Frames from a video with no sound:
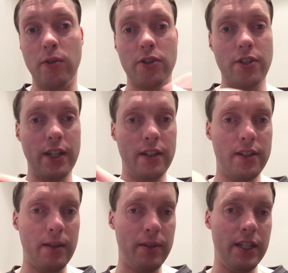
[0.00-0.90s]
watching
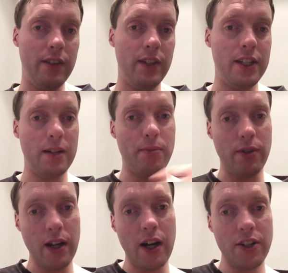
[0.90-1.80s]
some of the DVDs I
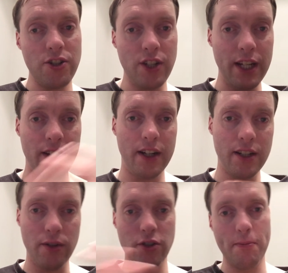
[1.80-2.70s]
bought last year that I
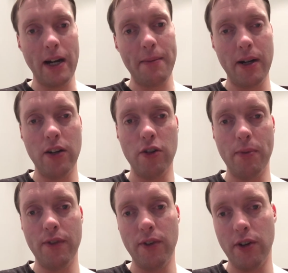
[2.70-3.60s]
told you about in my haul
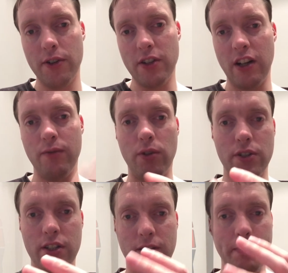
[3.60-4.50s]
before. So I've
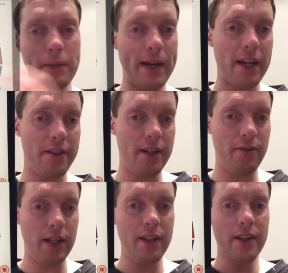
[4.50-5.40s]
watched The Big Bang
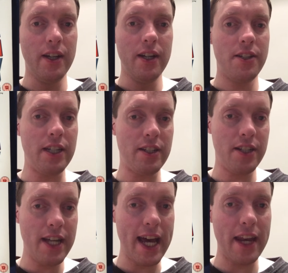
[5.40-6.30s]
Theory
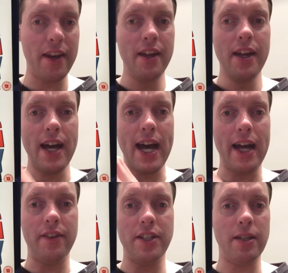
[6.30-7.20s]
Season 10
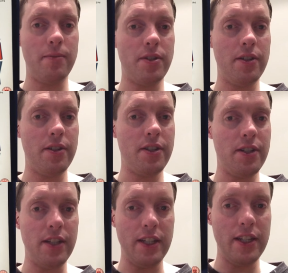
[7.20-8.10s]
and The
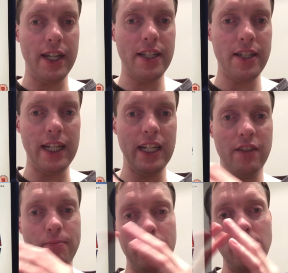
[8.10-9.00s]
Simpsons Season 18.
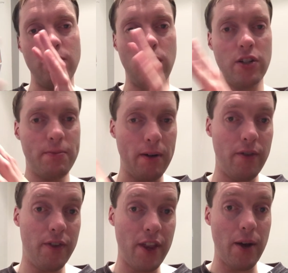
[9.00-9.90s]
I've binge watched
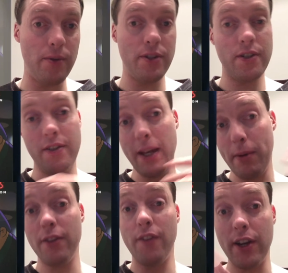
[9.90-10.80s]
both of those. They're
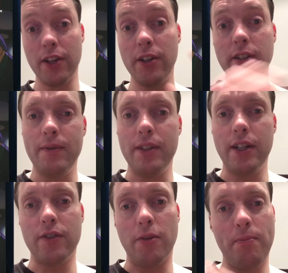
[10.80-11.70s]
both very good.
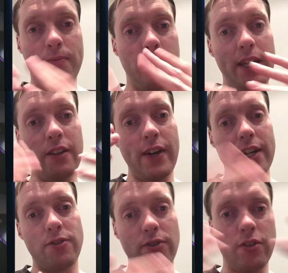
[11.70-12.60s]
You've got plenty of
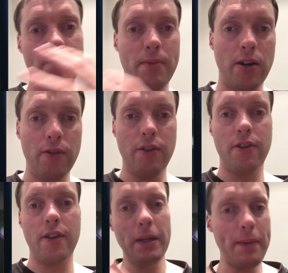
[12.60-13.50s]
extras on
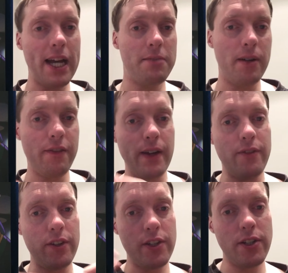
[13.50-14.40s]
both. Big Bang's my
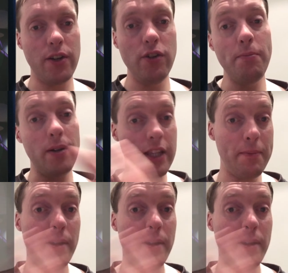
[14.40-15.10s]
favourite of the two, but they're